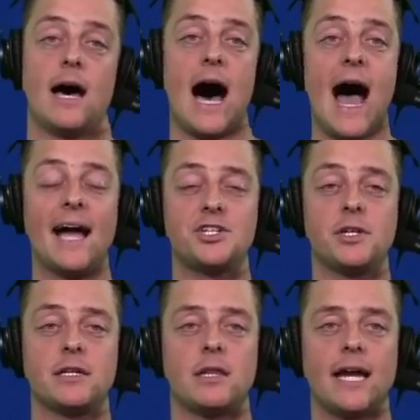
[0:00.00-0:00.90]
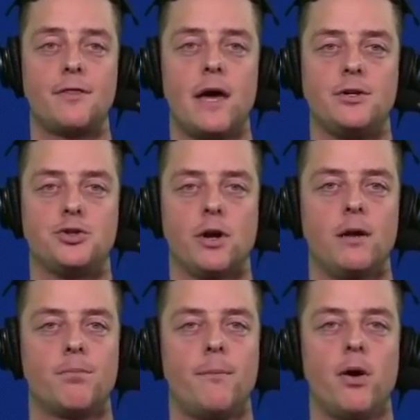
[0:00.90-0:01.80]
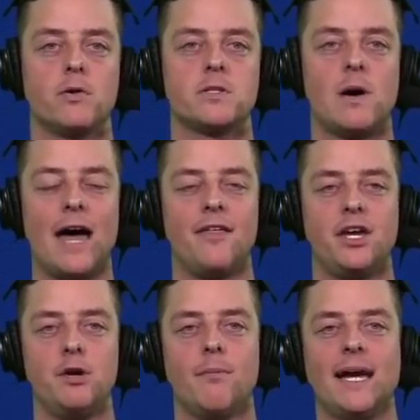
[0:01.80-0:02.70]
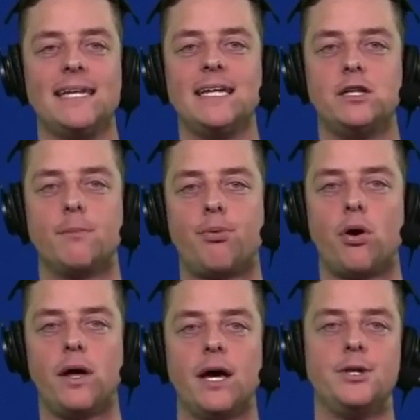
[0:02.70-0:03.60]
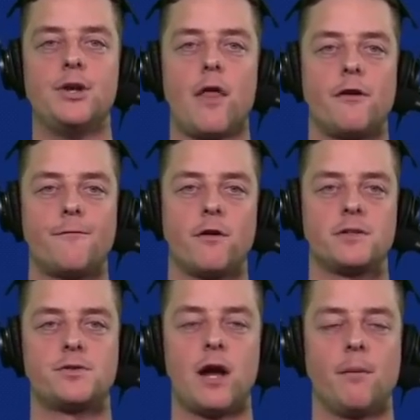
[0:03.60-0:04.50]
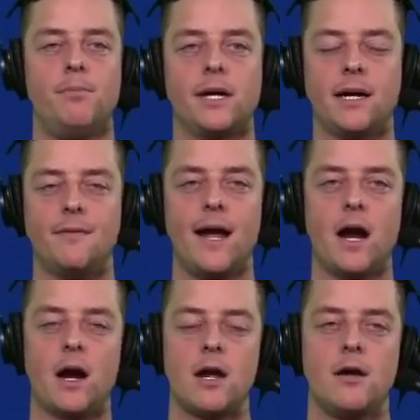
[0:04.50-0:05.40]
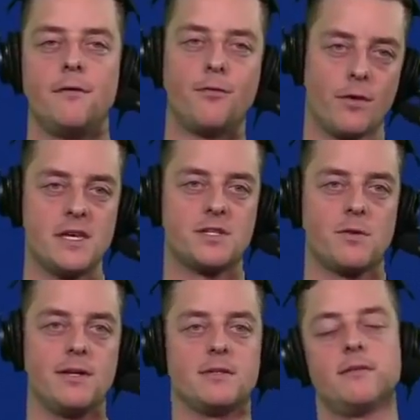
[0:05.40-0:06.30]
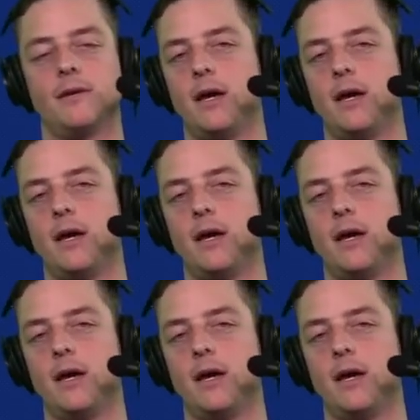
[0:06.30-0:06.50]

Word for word: I actually like that trade proposal. I think you might need to put another first round pick in there for this reason.